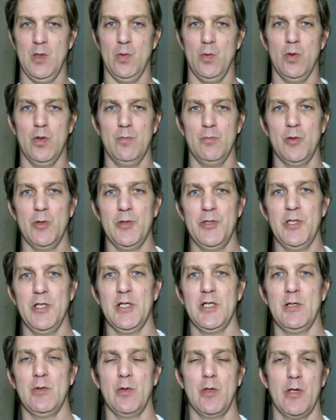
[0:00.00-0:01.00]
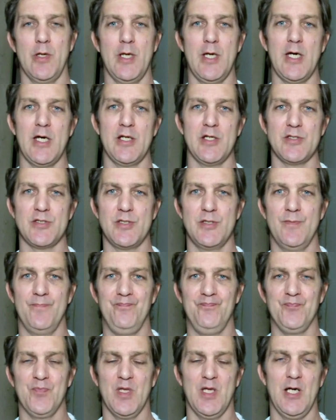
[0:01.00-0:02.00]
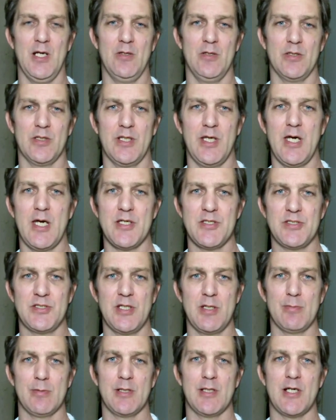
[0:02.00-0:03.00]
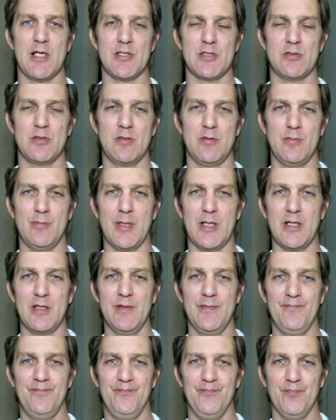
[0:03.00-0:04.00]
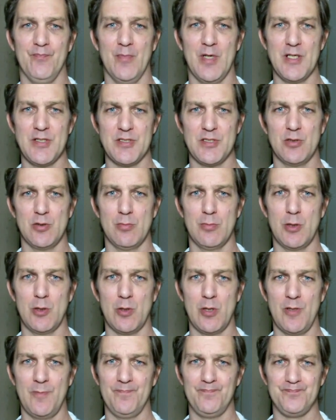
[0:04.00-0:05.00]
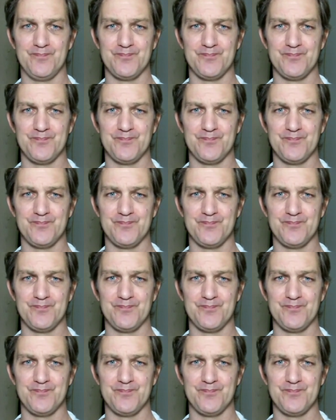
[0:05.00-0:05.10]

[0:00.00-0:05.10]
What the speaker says: One more thing I wanted to add is I run gas stabilizer in my snowblower.